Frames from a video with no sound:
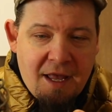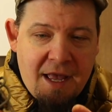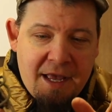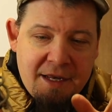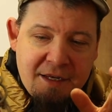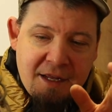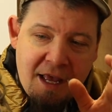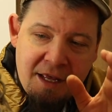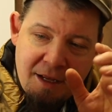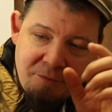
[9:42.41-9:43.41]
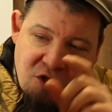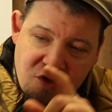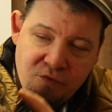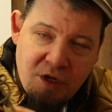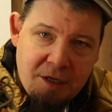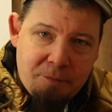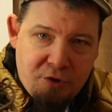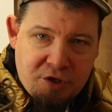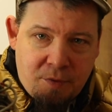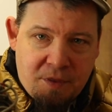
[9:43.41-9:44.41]
and I'm just really
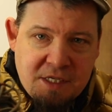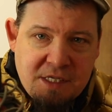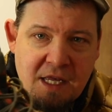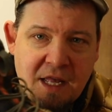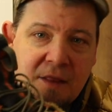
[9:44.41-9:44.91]
impressed with this.